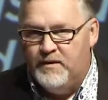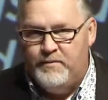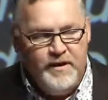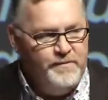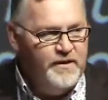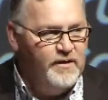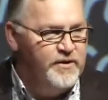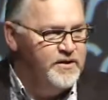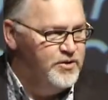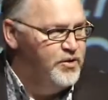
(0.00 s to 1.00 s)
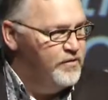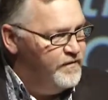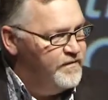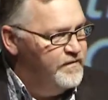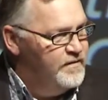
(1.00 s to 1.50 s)
people that we
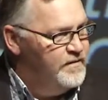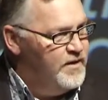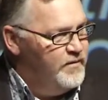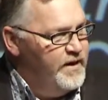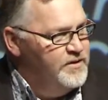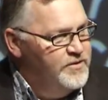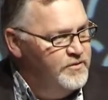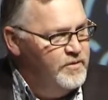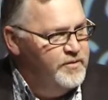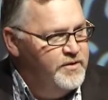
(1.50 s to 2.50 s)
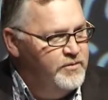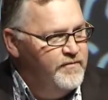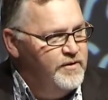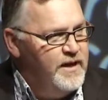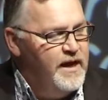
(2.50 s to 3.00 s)
serve, that we actually do what we do every
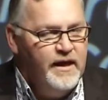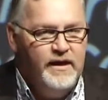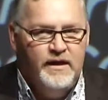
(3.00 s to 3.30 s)
day.